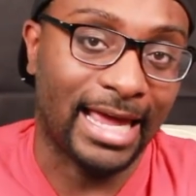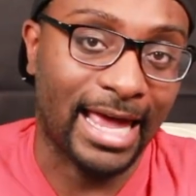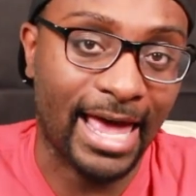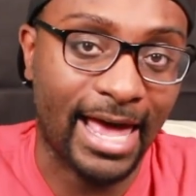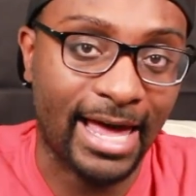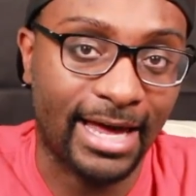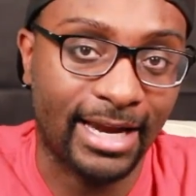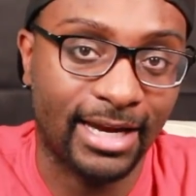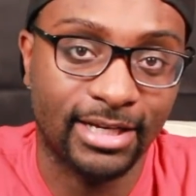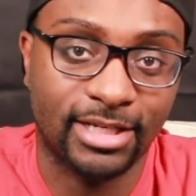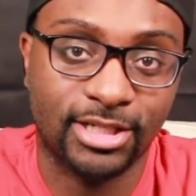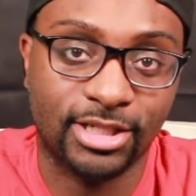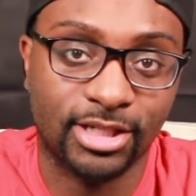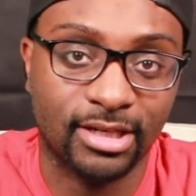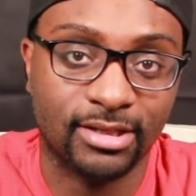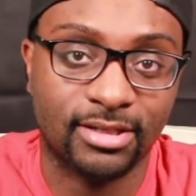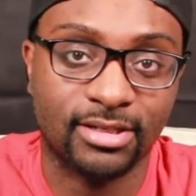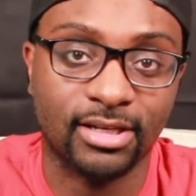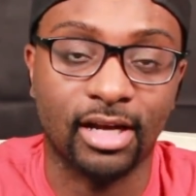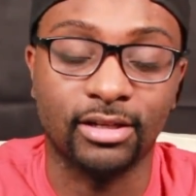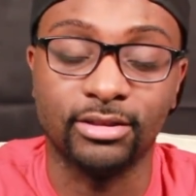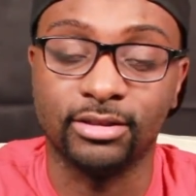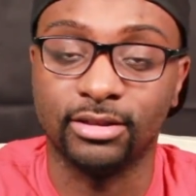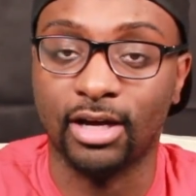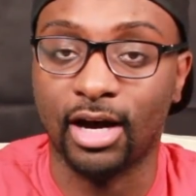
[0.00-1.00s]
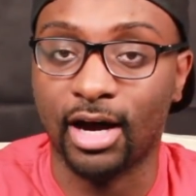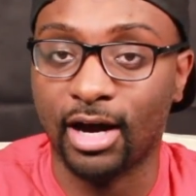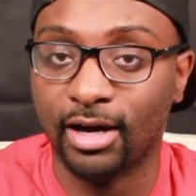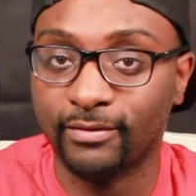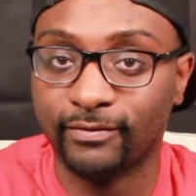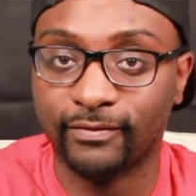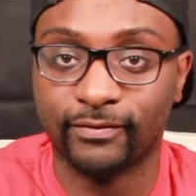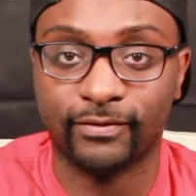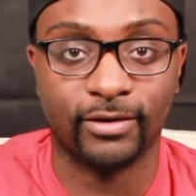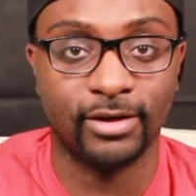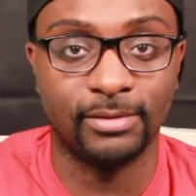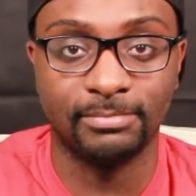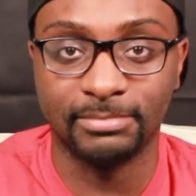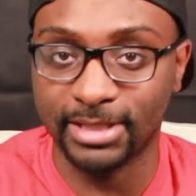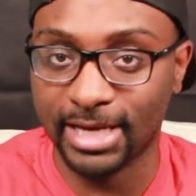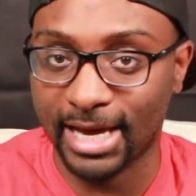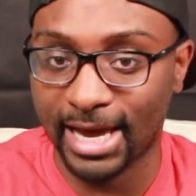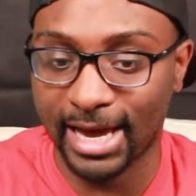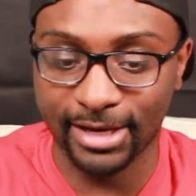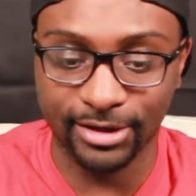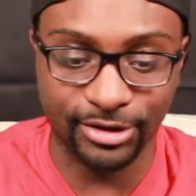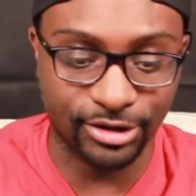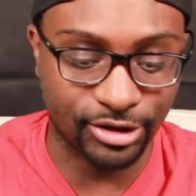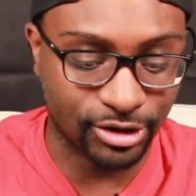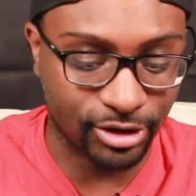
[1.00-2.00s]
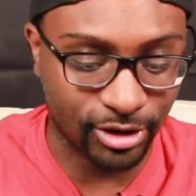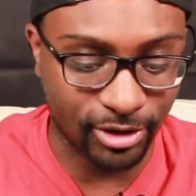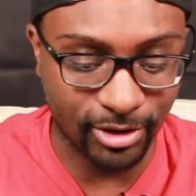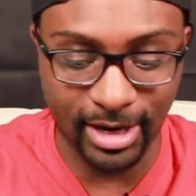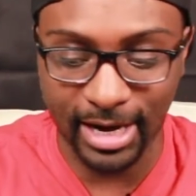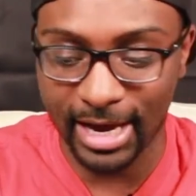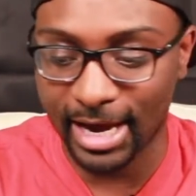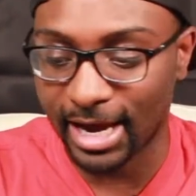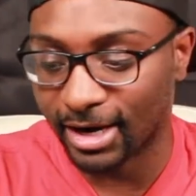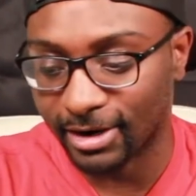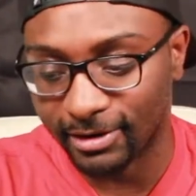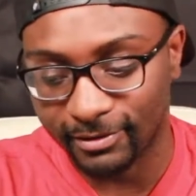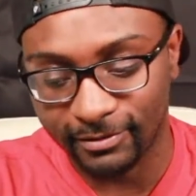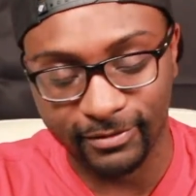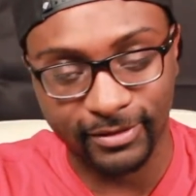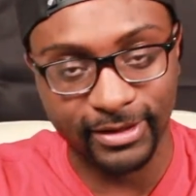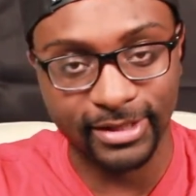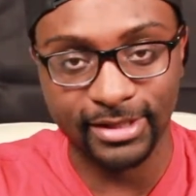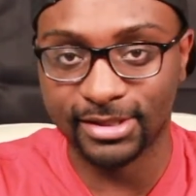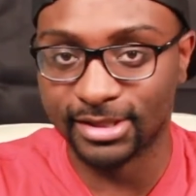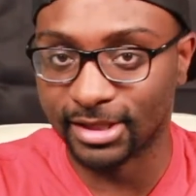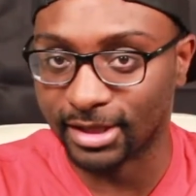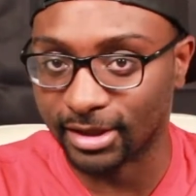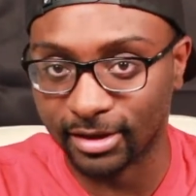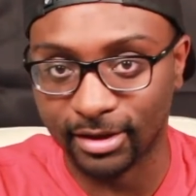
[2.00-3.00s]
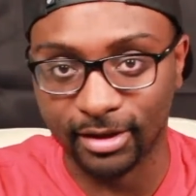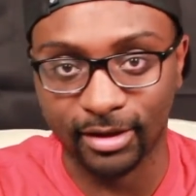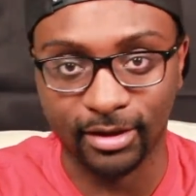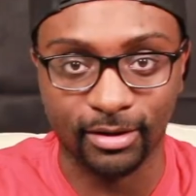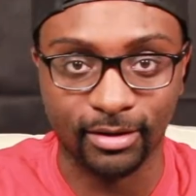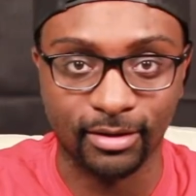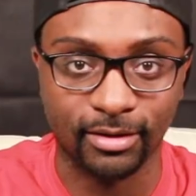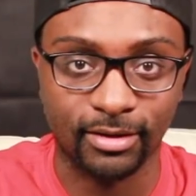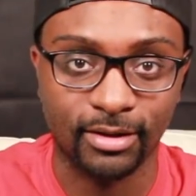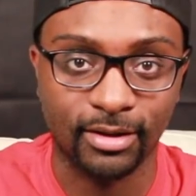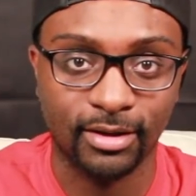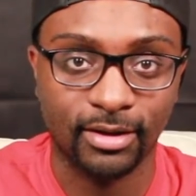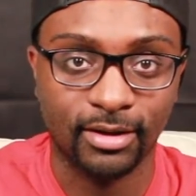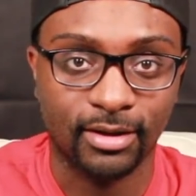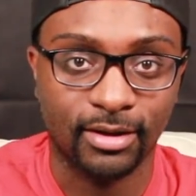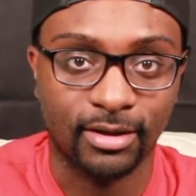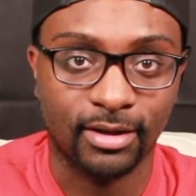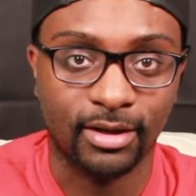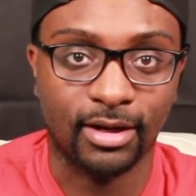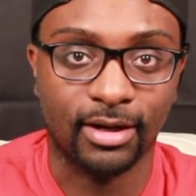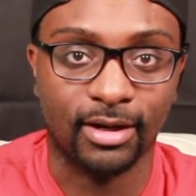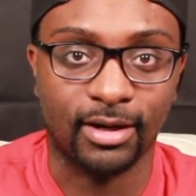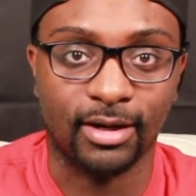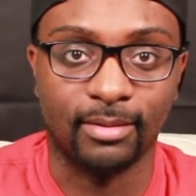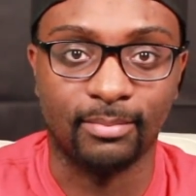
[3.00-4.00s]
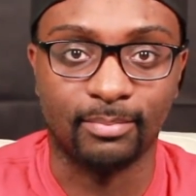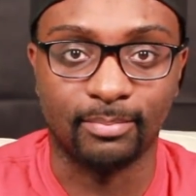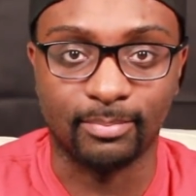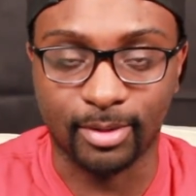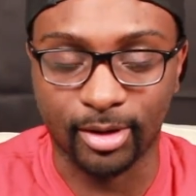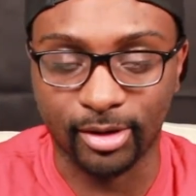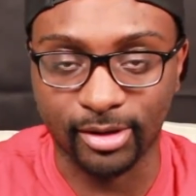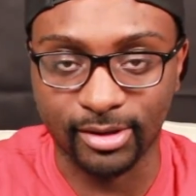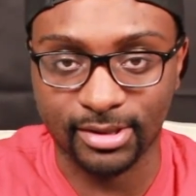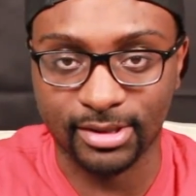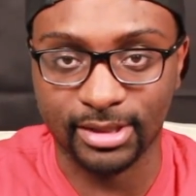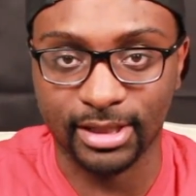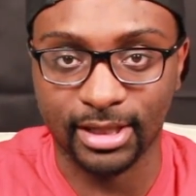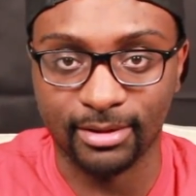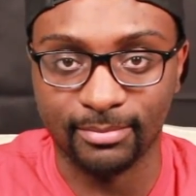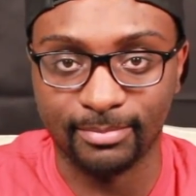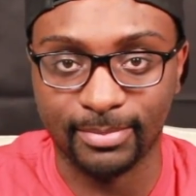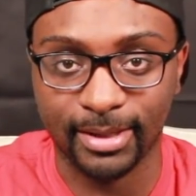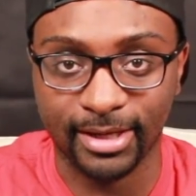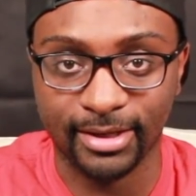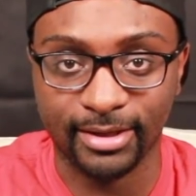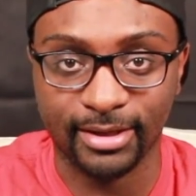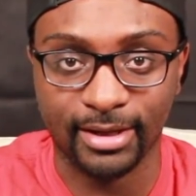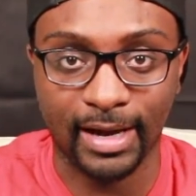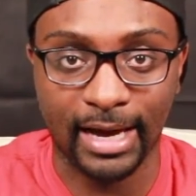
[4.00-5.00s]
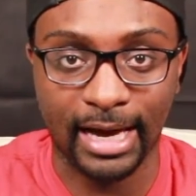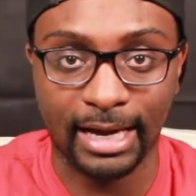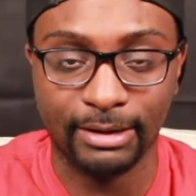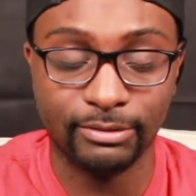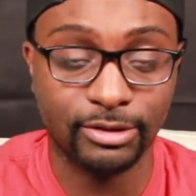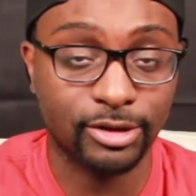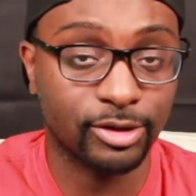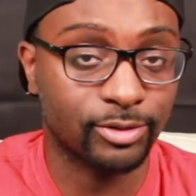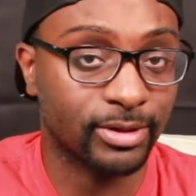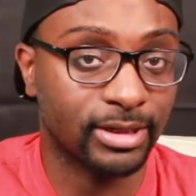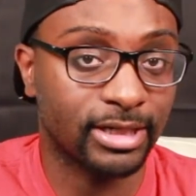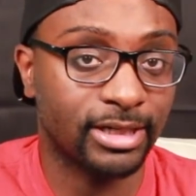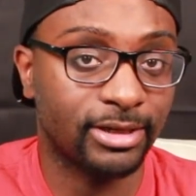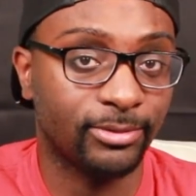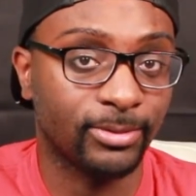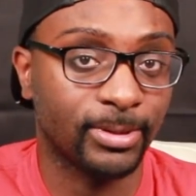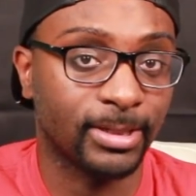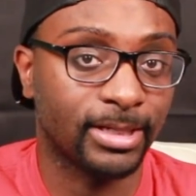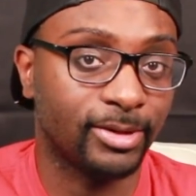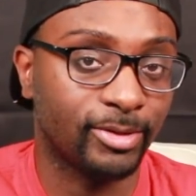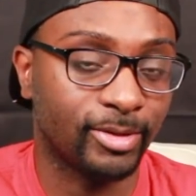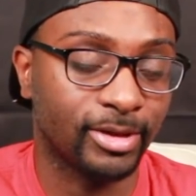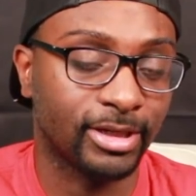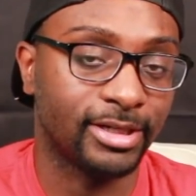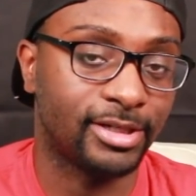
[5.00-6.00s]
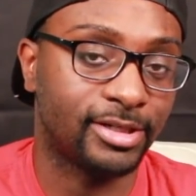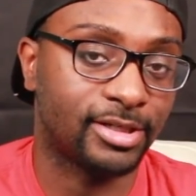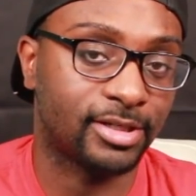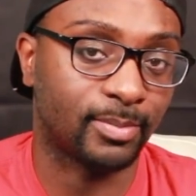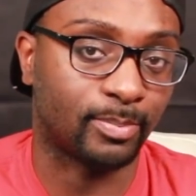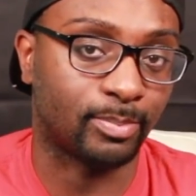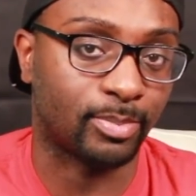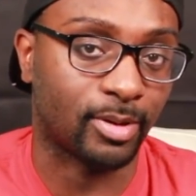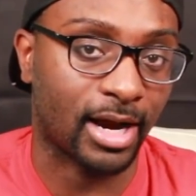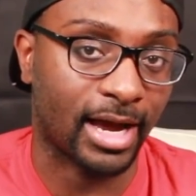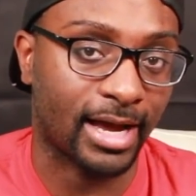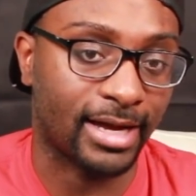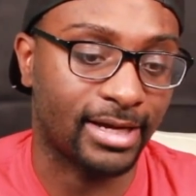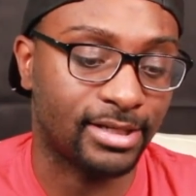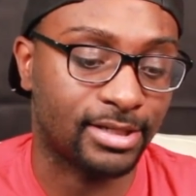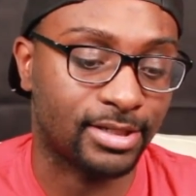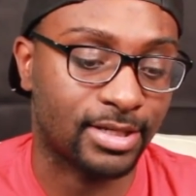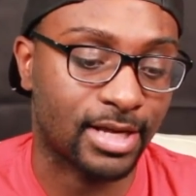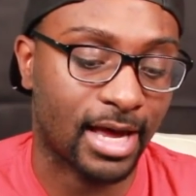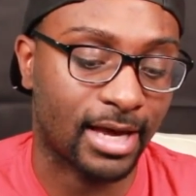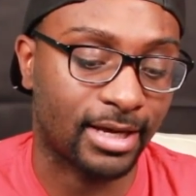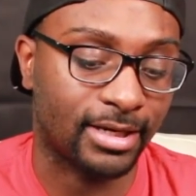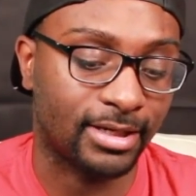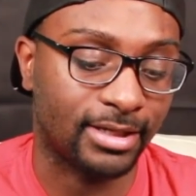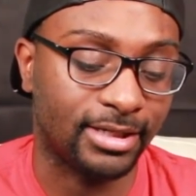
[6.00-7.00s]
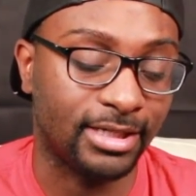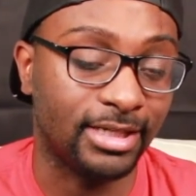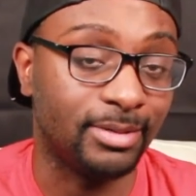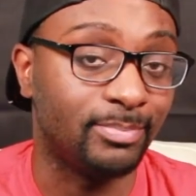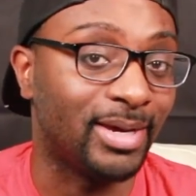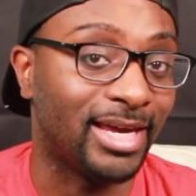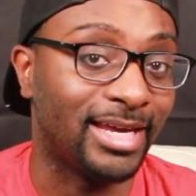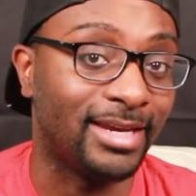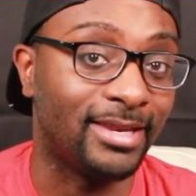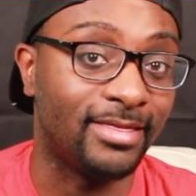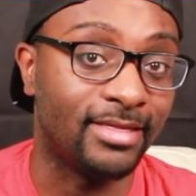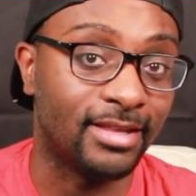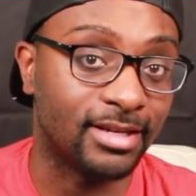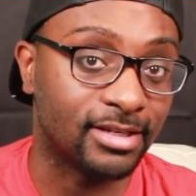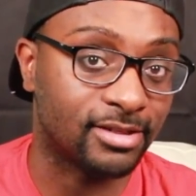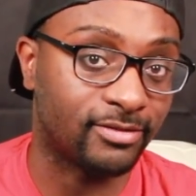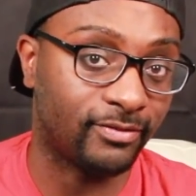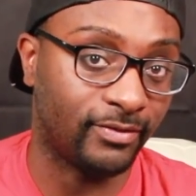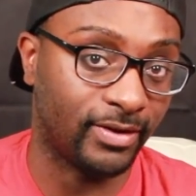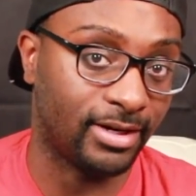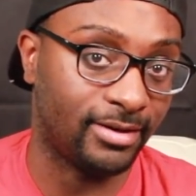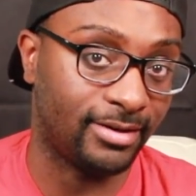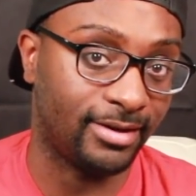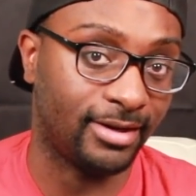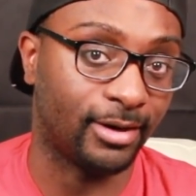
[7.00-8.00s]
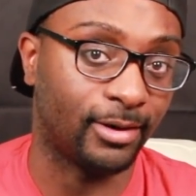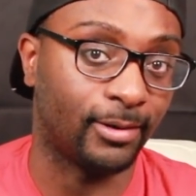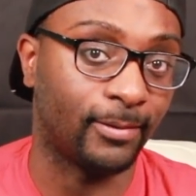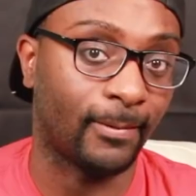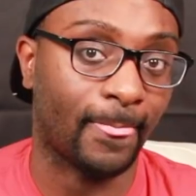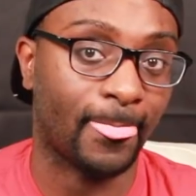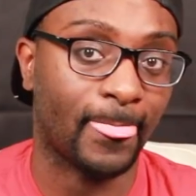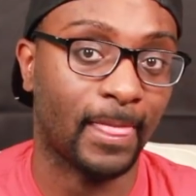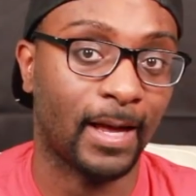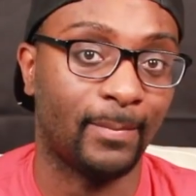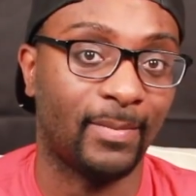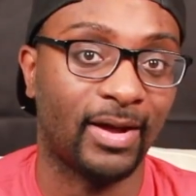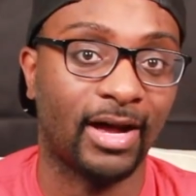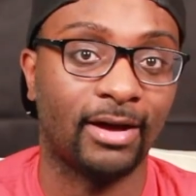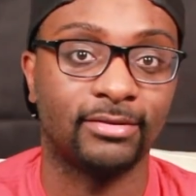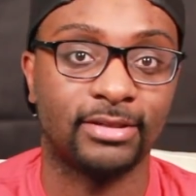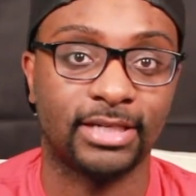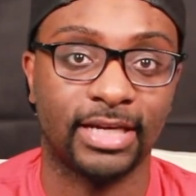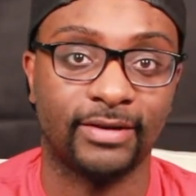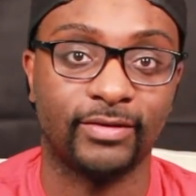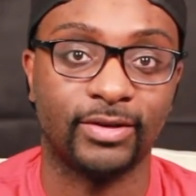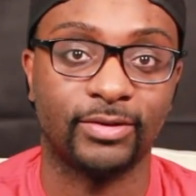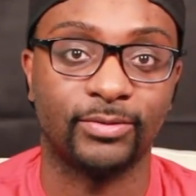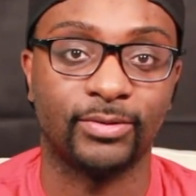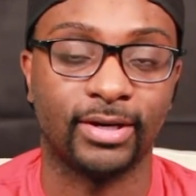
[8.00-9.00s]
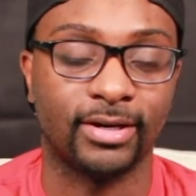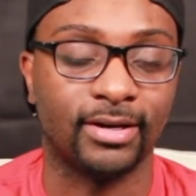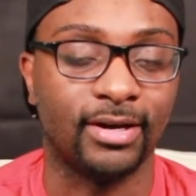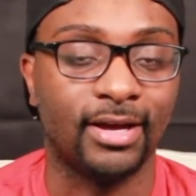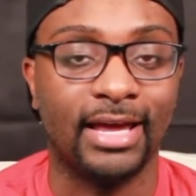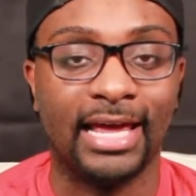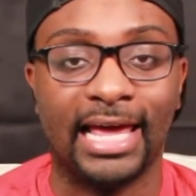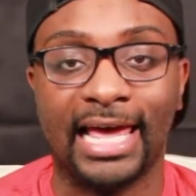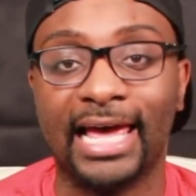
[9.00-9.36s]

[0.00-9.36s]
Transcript: And it's just a lot for him to answer every single person. But I was really, really, really surprised that he made this video about David Wood.